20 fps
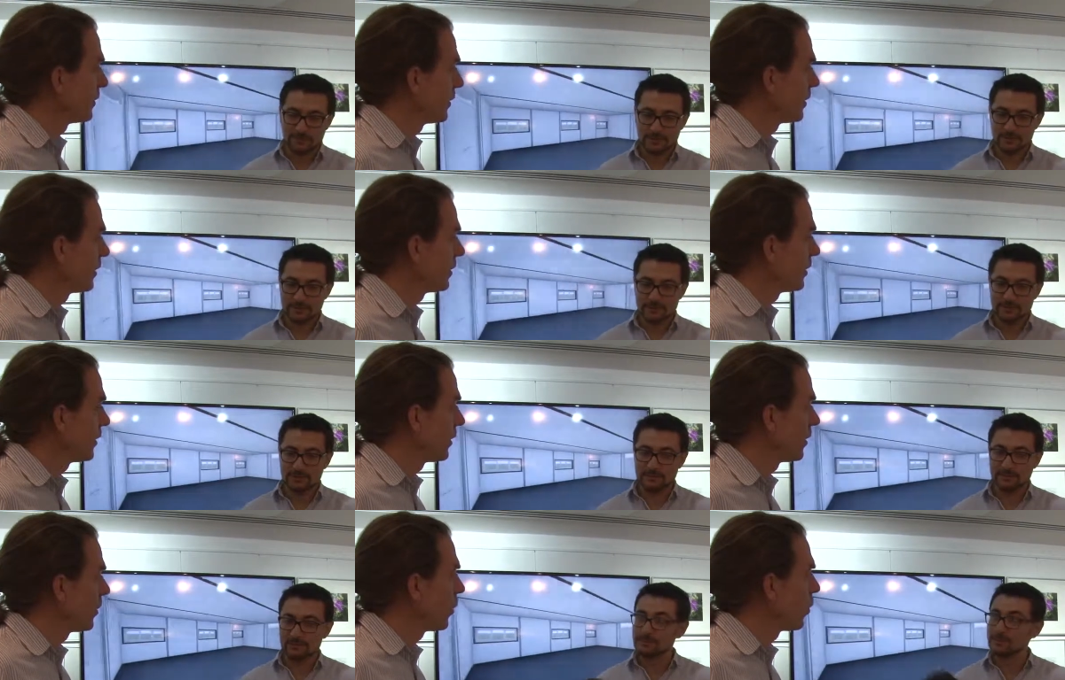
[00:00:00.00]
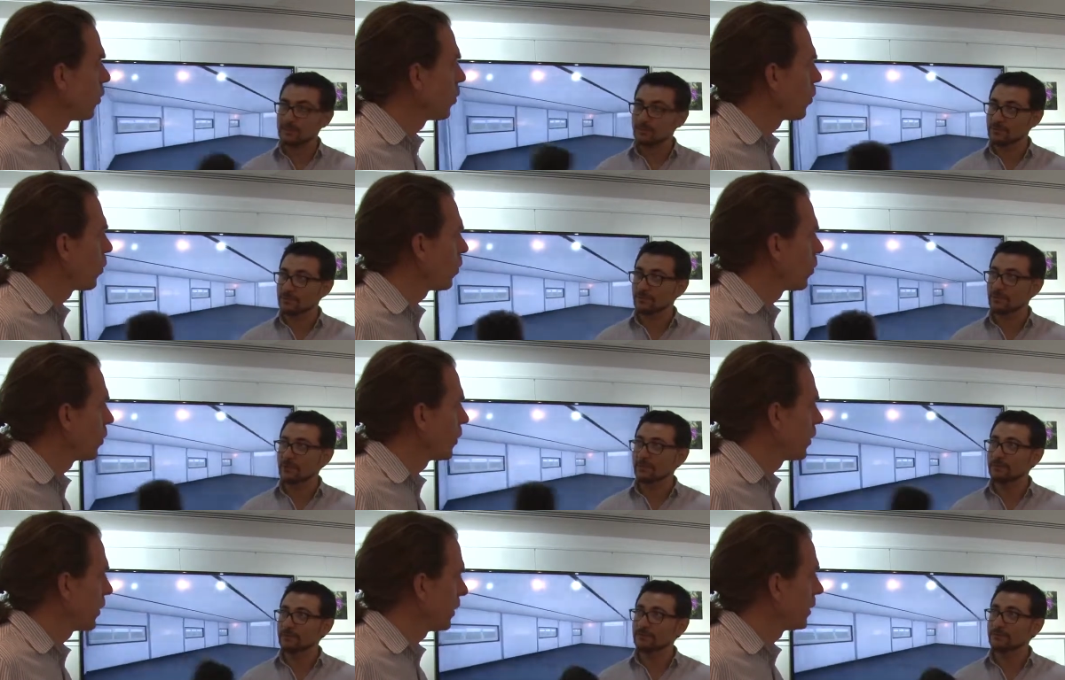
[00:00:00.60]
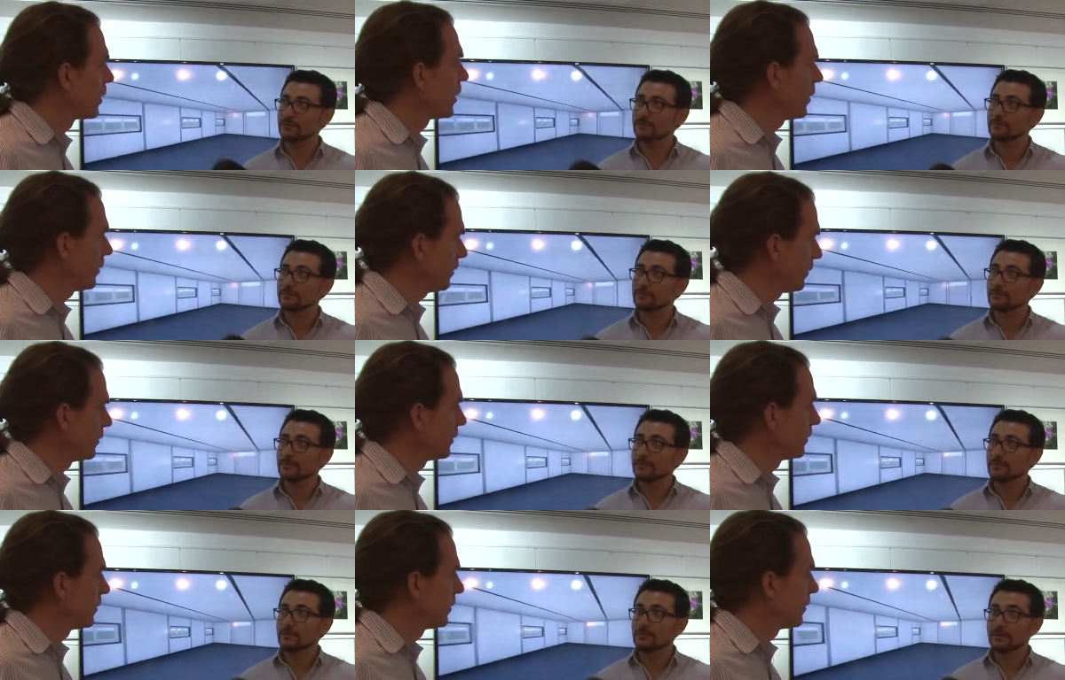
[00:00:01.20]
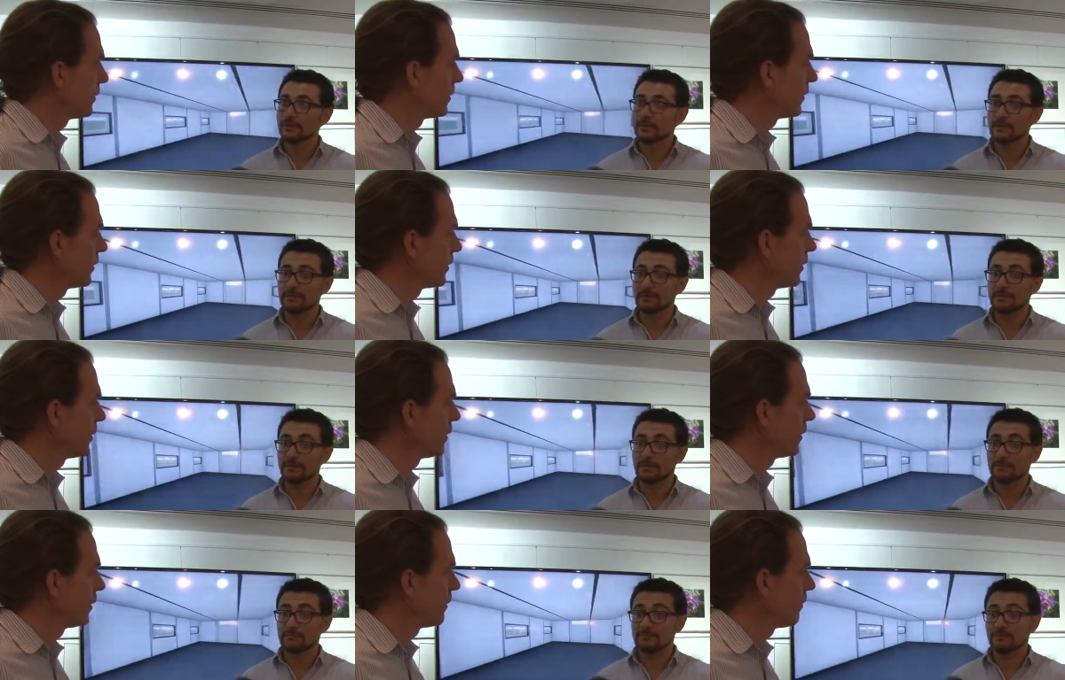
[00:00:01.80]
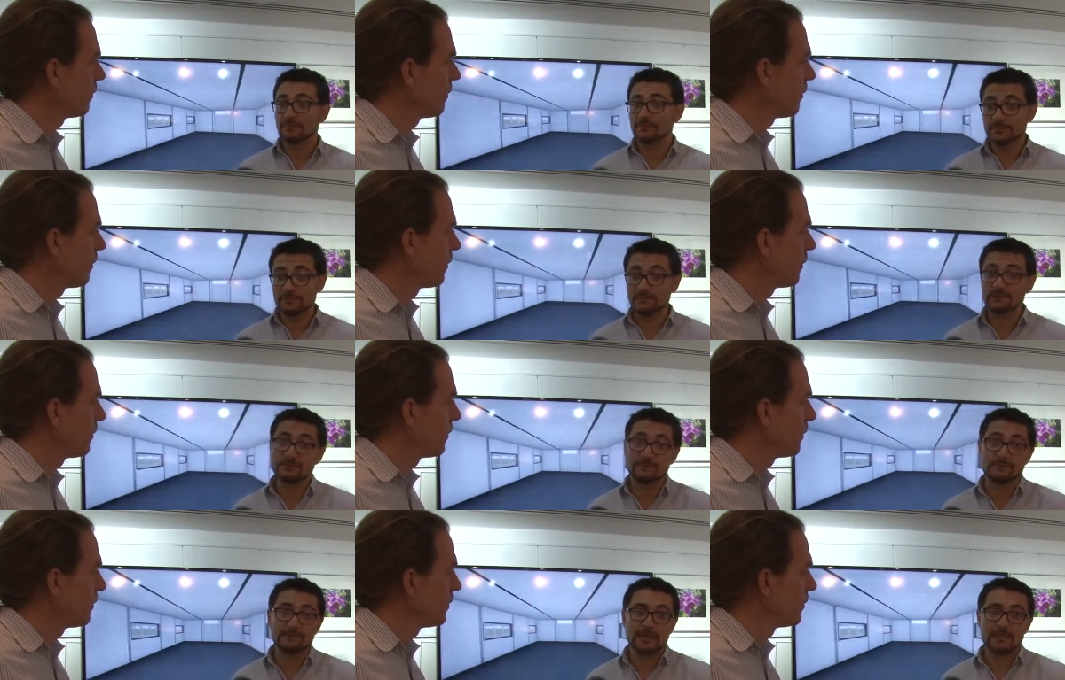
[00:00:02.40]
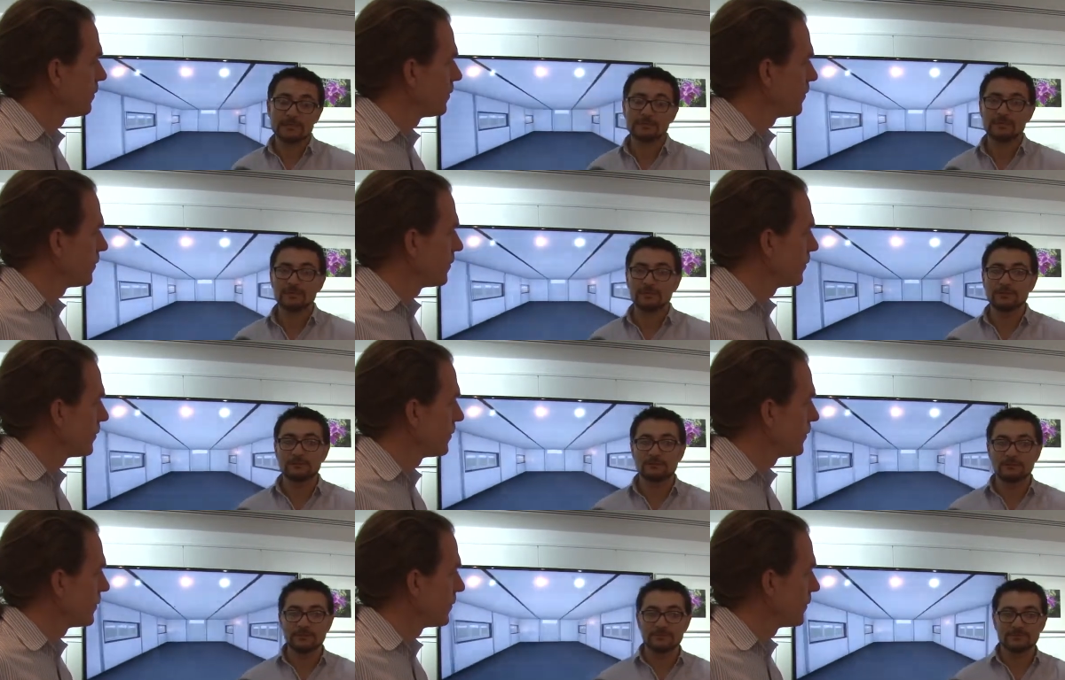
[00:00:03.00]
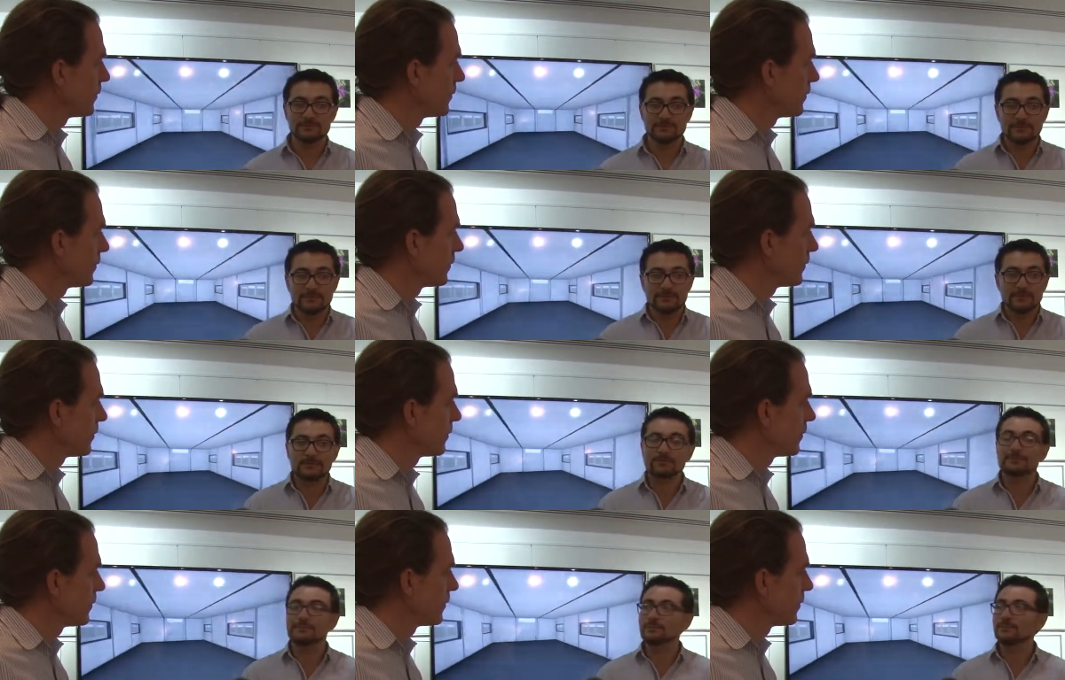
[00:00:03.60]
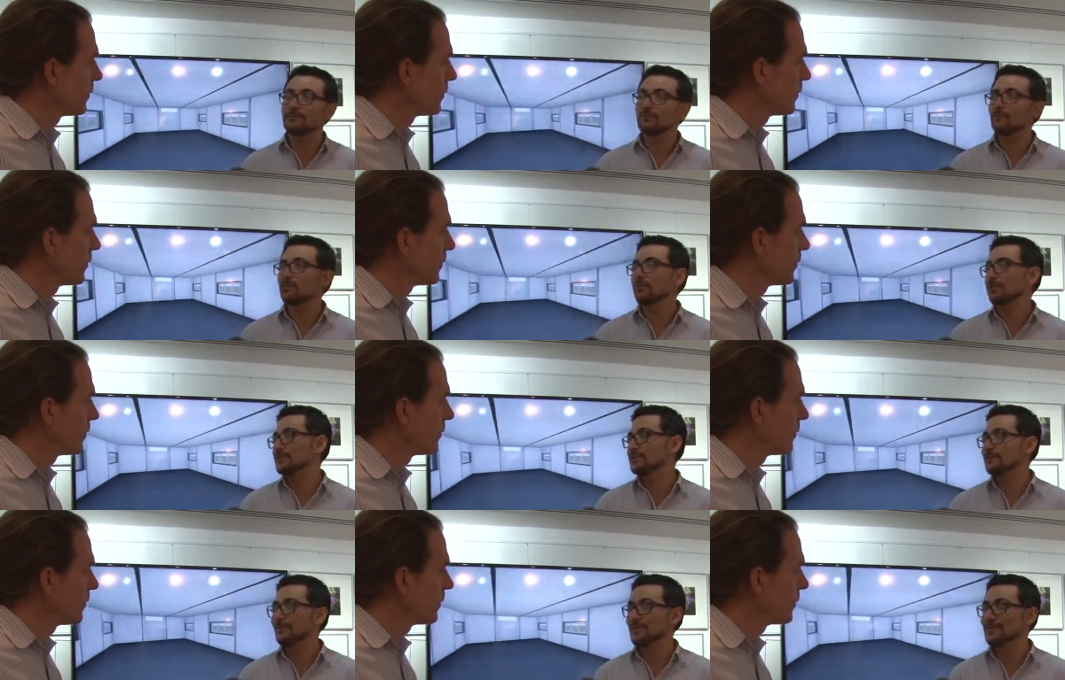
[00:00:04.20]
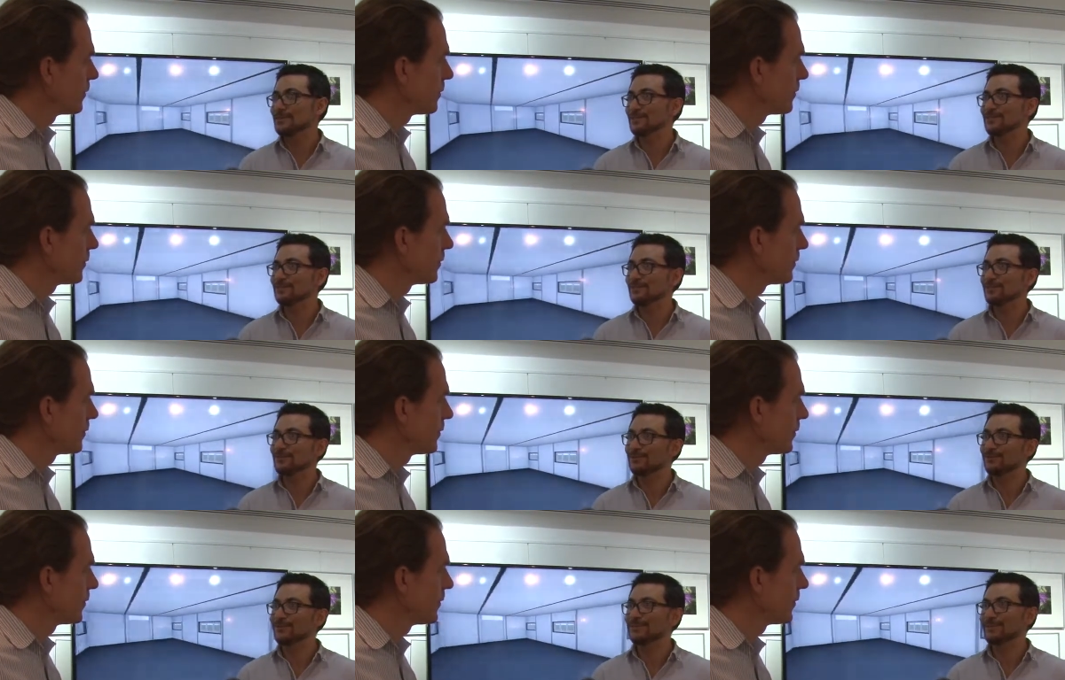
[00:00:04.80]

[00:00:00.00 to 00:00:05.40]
Speaker 1: uh, in South Sudan. Yeah. Uh, it's, it's actually one of the worst places to do